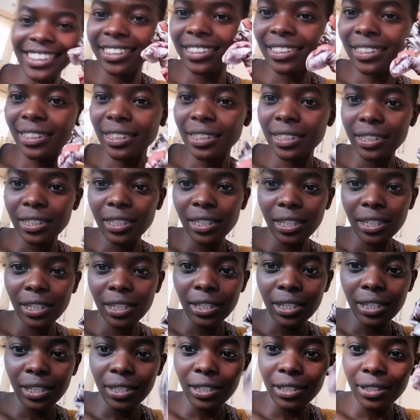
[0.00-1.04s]

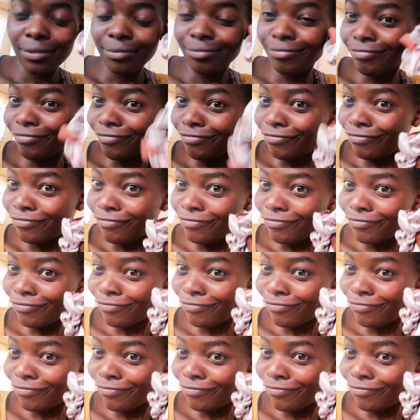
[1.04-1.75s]
(silence)